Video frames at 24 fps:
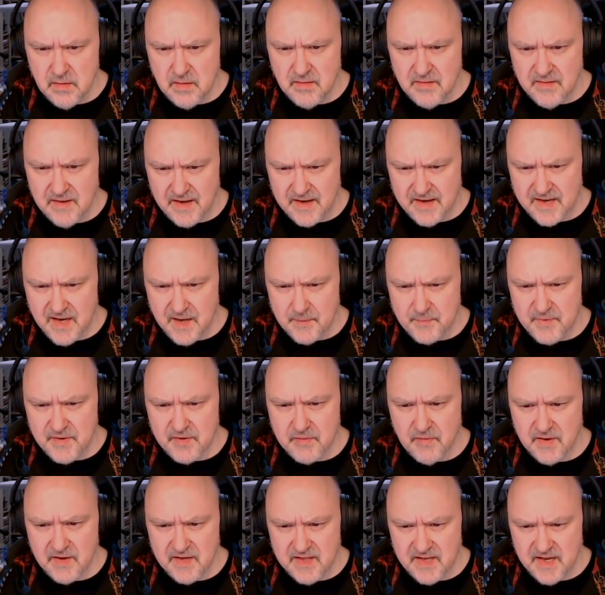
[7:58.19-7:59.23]
That can't be
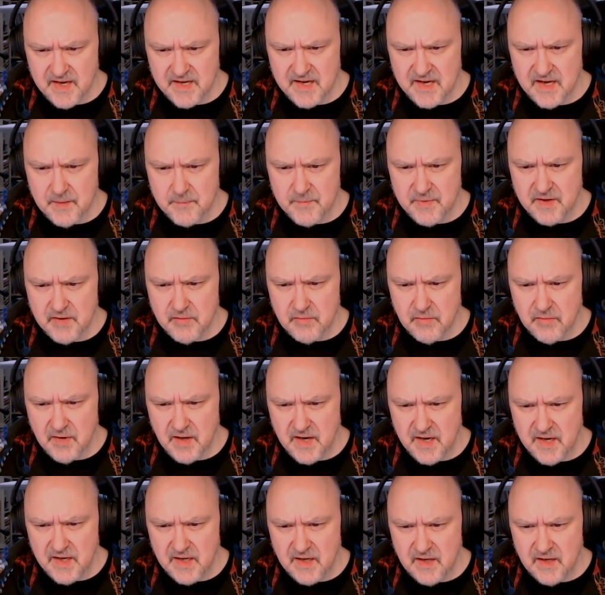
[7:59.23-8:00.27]
green, that can't be grey,